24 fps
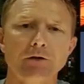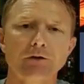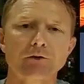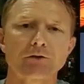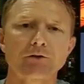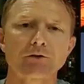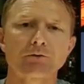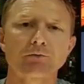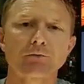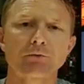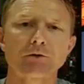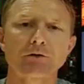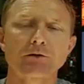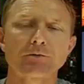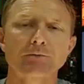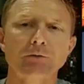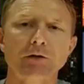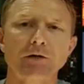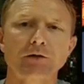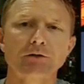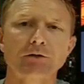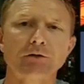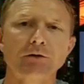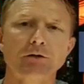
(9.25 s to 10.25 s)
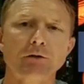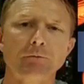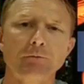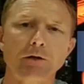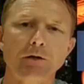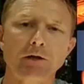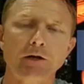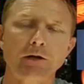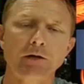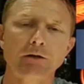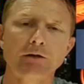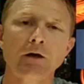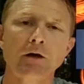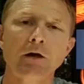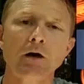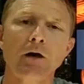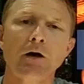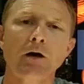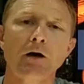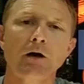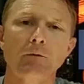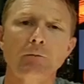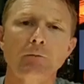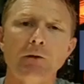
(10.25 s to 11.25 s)
Just want to speak to you a minute
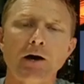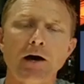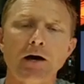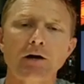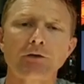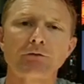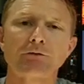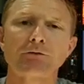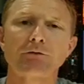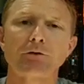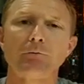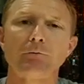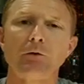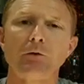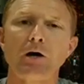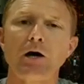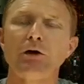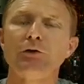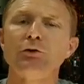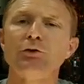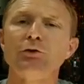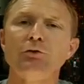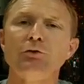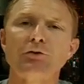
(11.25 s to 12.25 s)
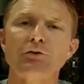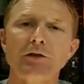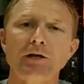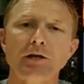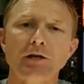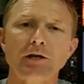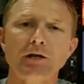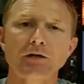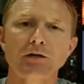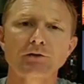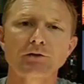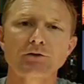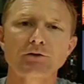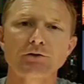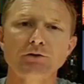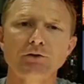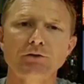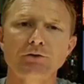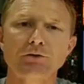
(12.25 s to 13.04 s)
about some new things